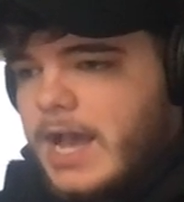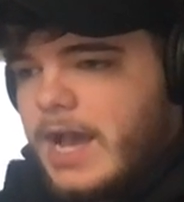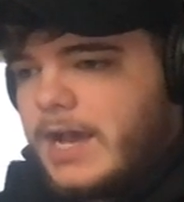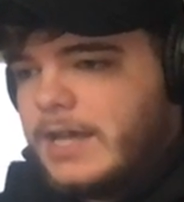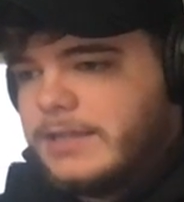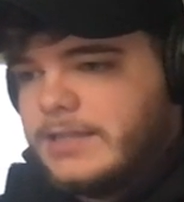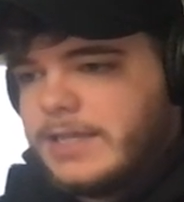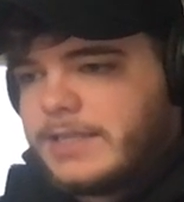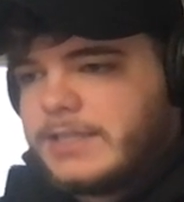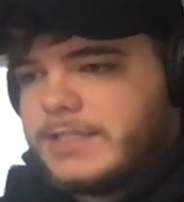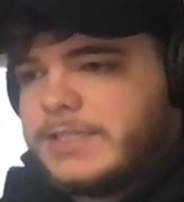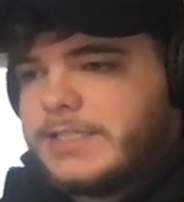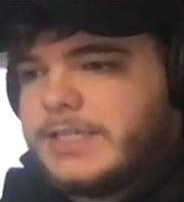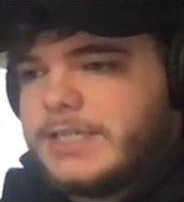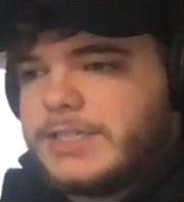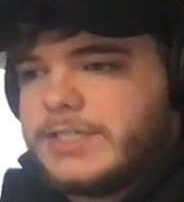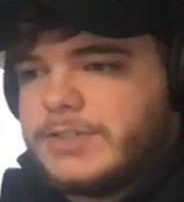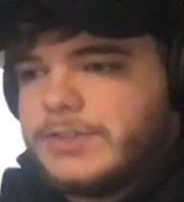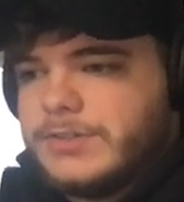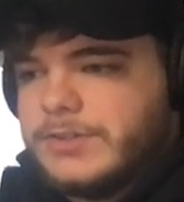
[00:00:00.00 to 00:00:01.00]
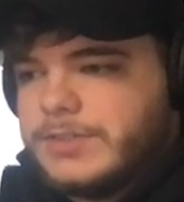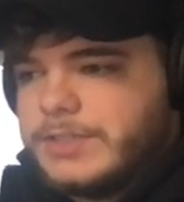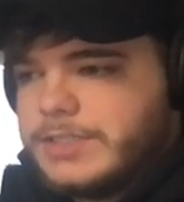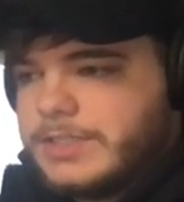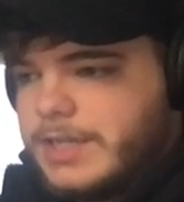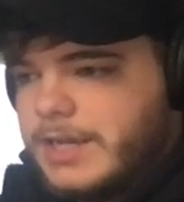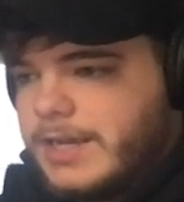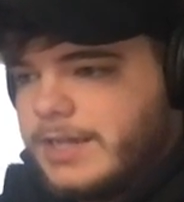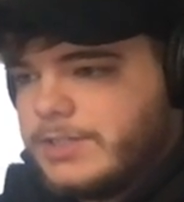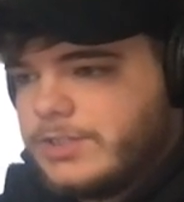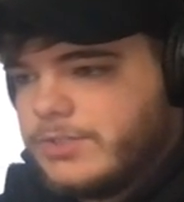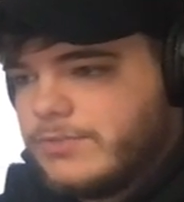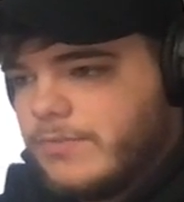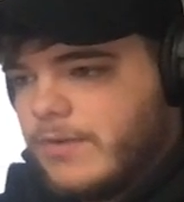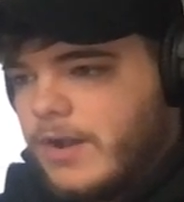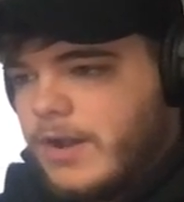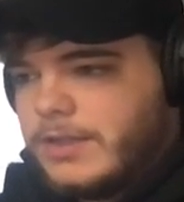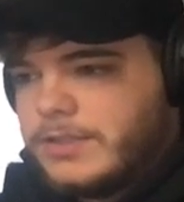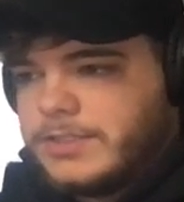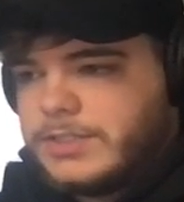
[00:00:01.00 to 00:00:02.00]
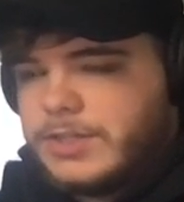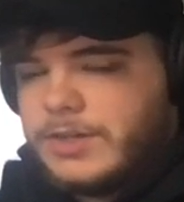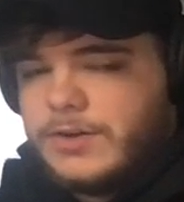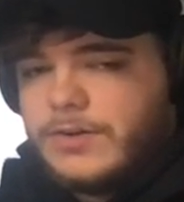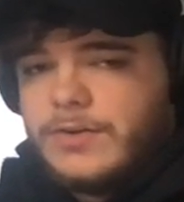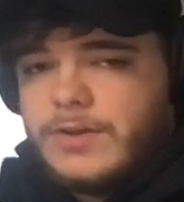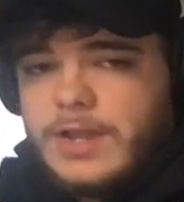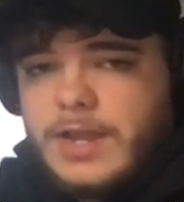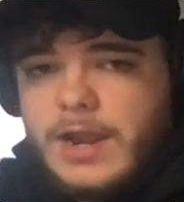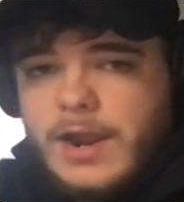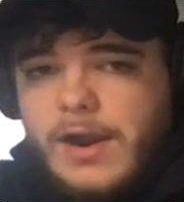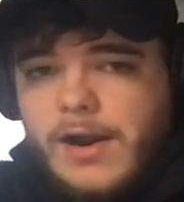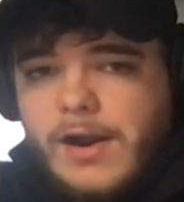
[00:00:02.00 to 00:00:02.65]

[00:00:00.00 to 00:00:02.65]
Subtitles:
like the Sixers, Toronto.